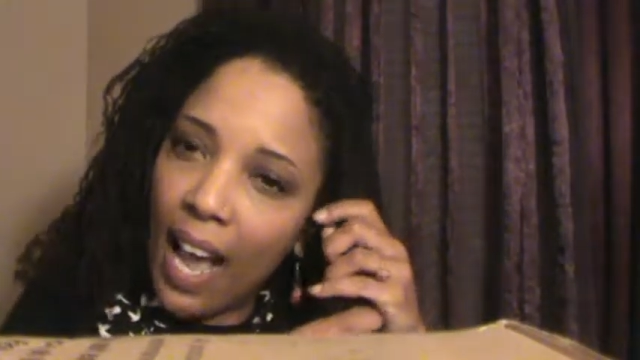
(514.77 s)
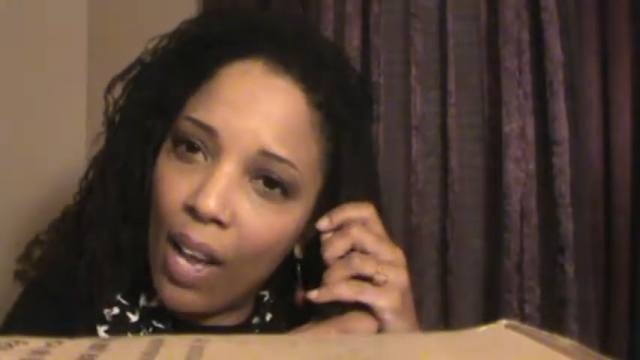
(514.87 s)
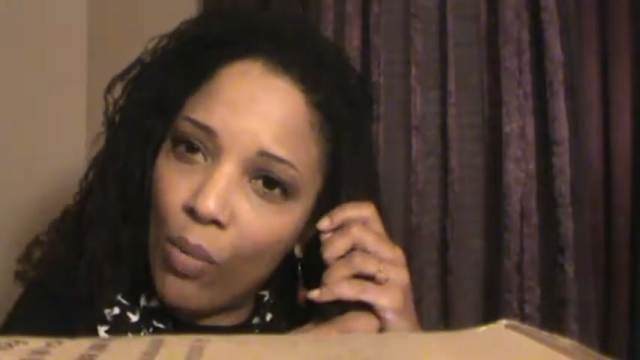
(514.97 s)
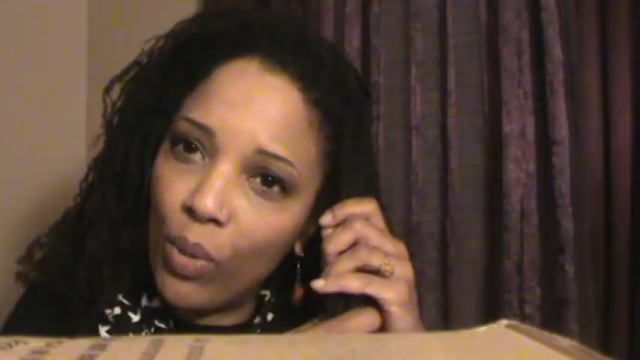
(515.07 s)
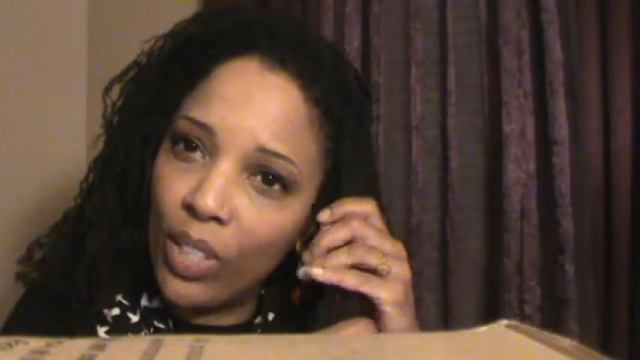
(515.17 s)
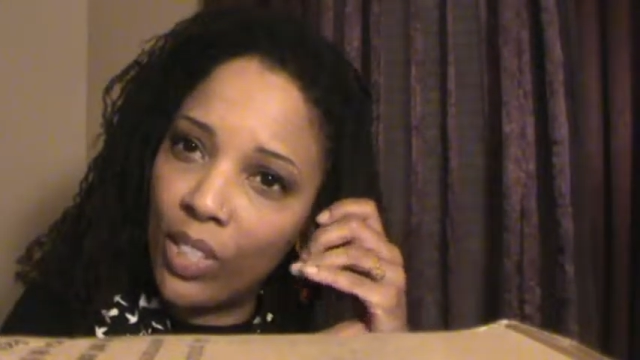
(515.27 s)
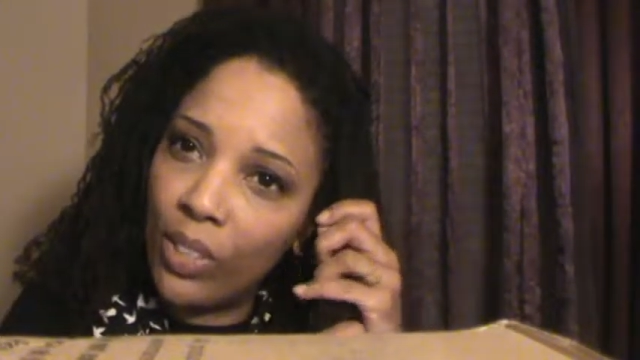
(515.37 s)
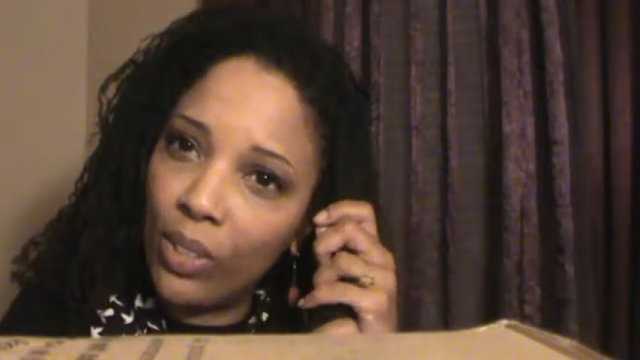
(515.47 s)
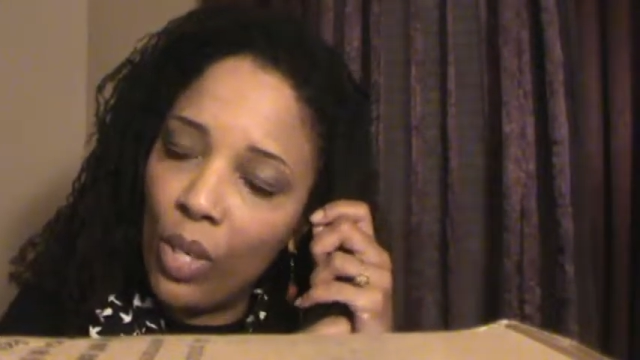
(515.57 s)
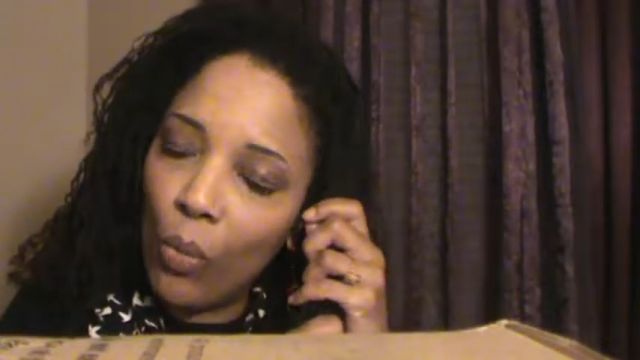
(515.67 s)
I
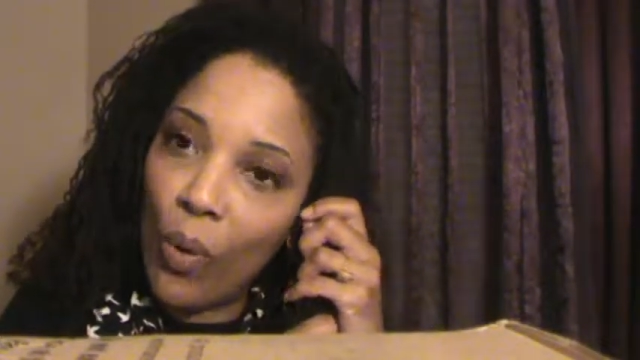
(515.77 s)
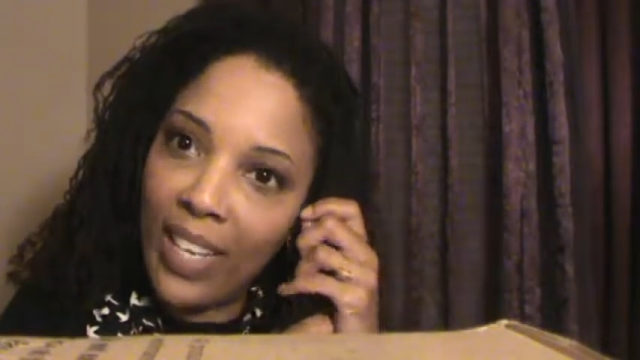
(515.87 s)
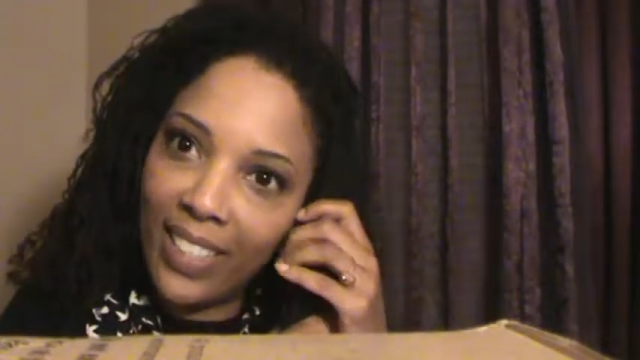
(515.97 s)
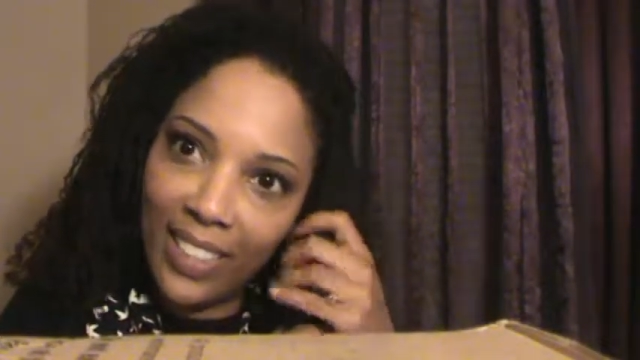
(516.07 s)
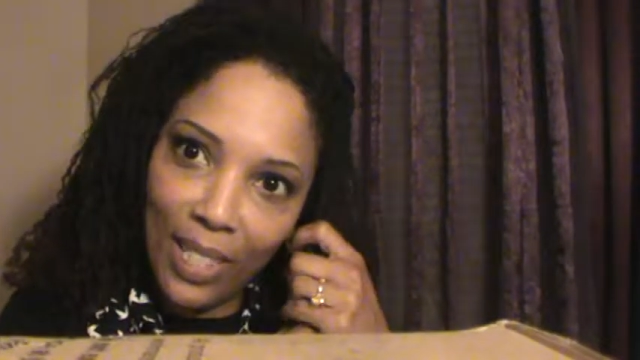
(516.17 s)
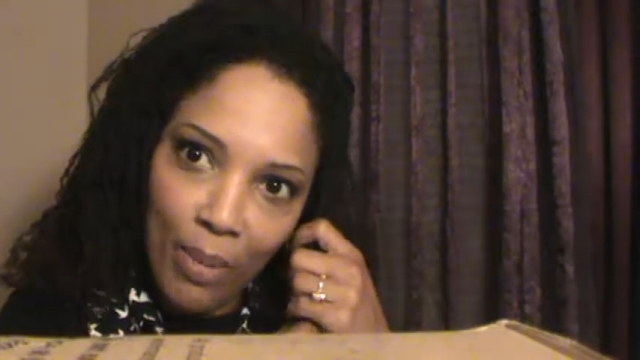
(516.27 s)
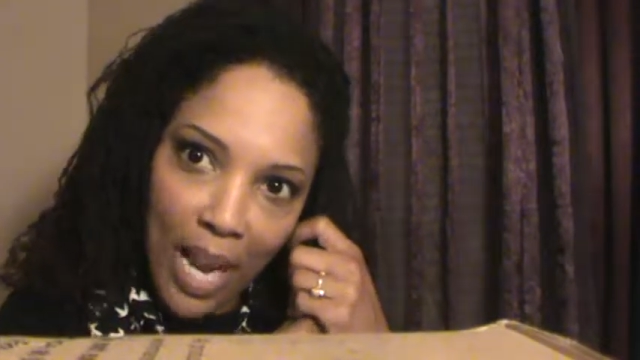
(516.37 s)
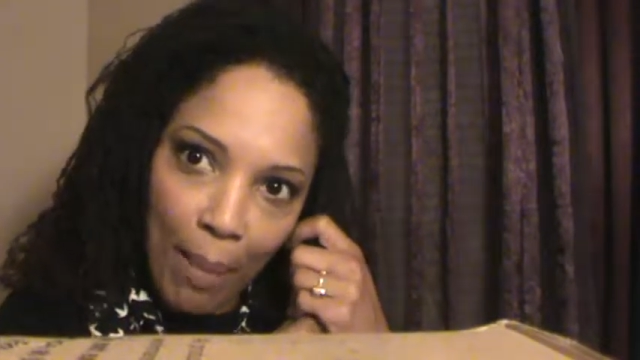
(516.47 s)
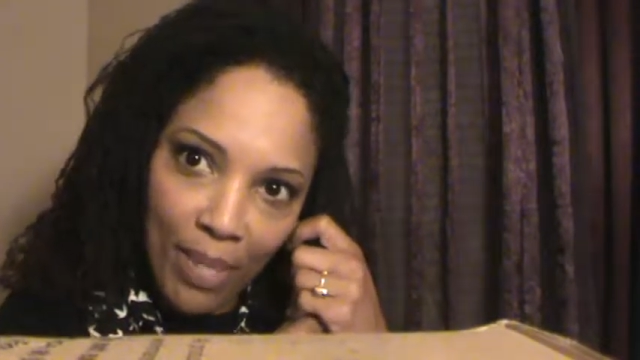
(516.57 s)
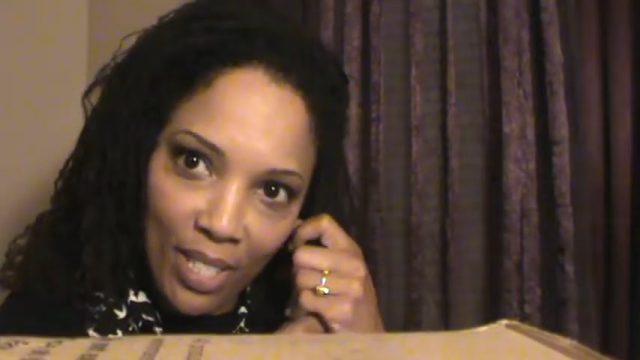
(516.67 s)
will wait to see what
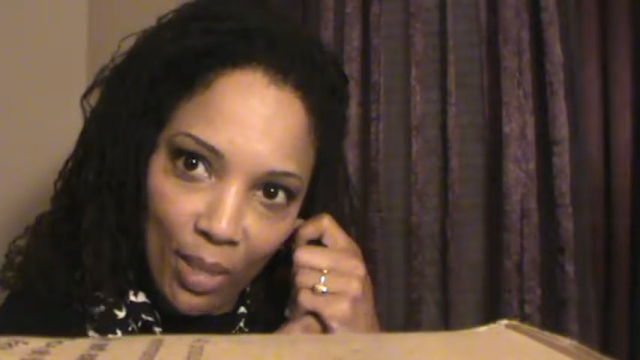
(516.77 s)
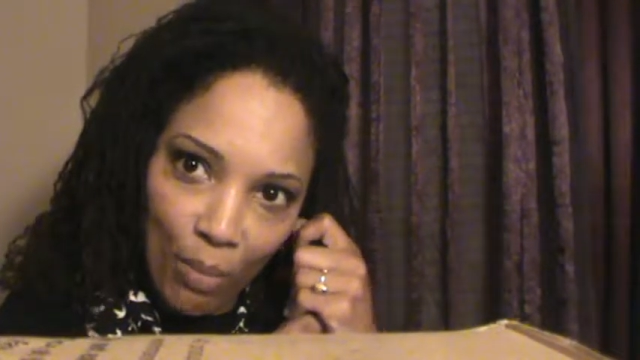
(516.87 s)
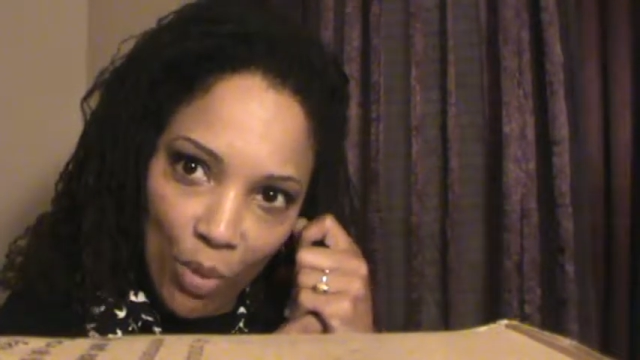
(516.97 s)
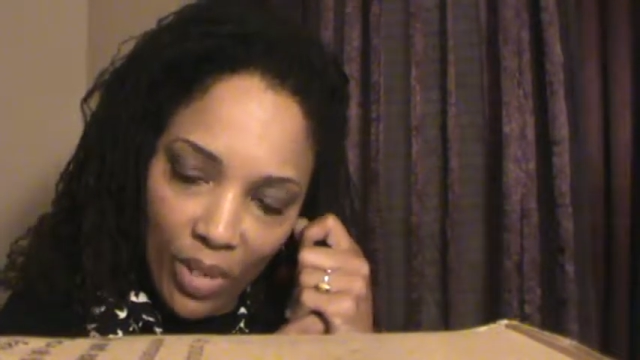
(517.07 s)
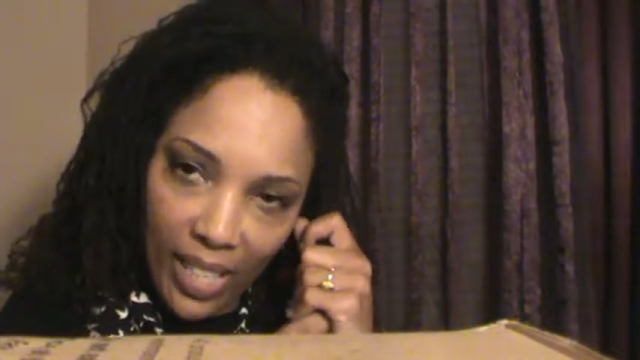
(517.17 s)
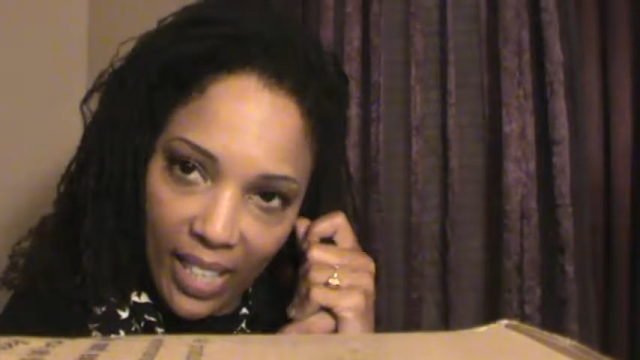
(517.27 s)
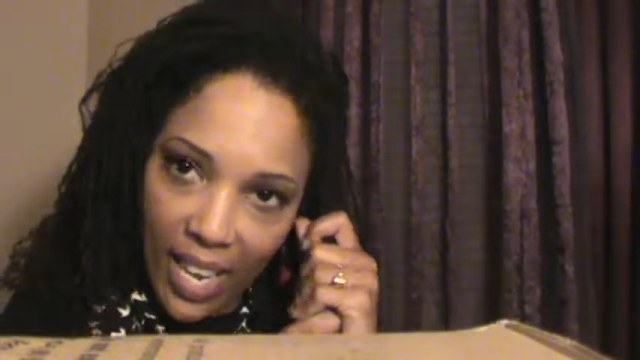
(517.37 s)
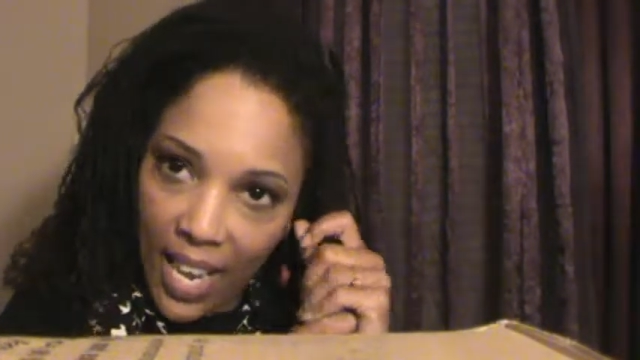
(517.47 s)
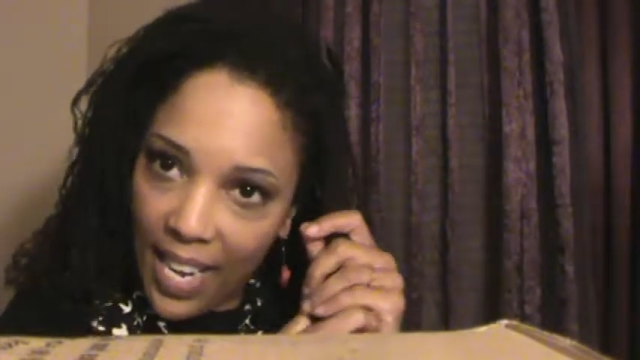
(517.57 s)
happens in the morning.